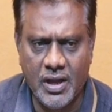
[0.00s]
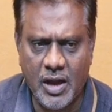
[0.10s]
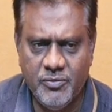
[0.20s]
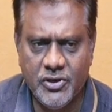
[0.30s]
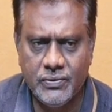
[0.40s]

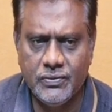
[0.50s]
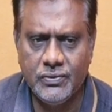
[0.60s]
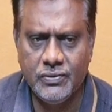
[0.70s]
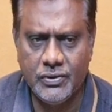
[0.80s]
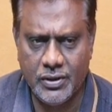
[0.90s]

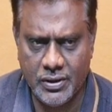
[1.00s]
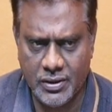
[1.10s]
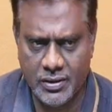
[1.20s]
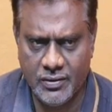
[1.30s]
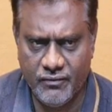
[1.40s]

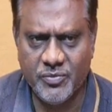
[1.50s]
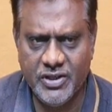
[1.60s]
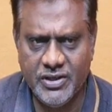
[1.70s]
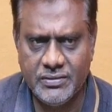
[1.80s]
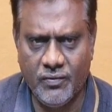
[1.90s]
objective from
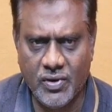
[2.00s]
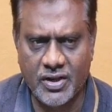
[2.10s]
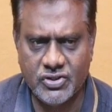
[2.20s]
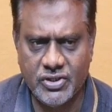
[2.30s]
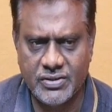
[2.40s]
this our
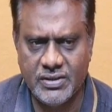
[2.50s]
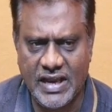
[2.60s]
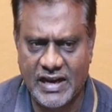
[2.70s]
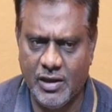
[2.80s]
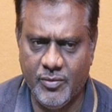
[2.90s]
construction
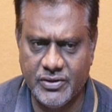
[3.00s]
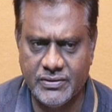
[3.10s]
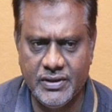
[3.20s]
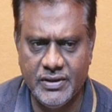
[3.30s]
economics.